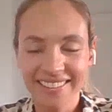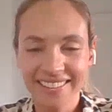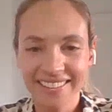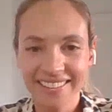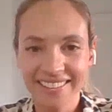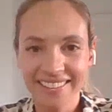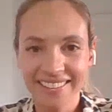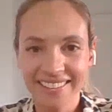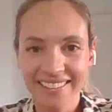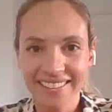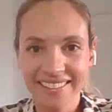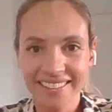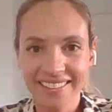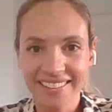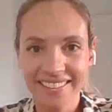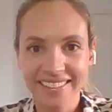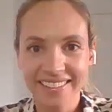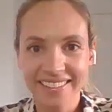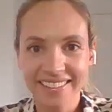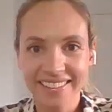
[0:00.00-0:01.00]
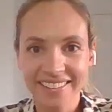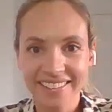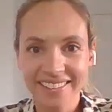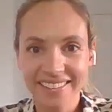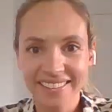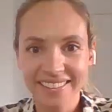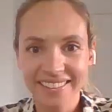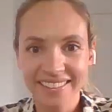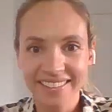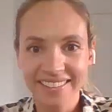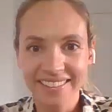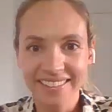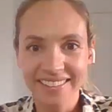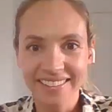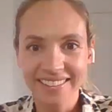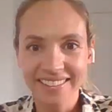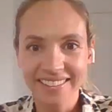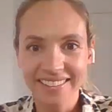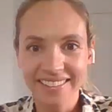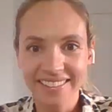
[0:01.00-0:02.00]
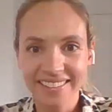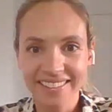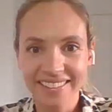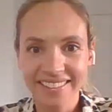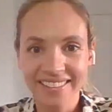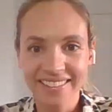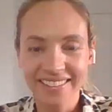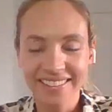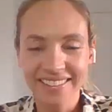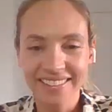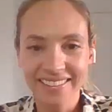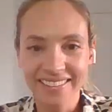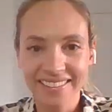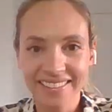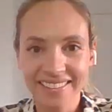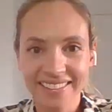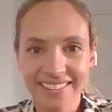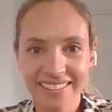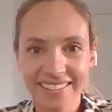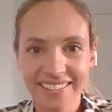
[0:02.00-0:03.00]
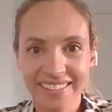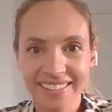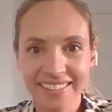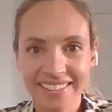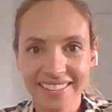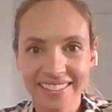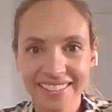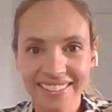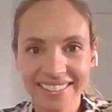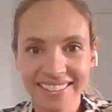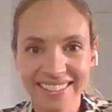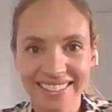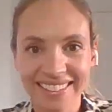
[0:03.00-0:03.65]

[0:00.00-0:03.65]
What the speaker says: No words are spoken by the person on screen.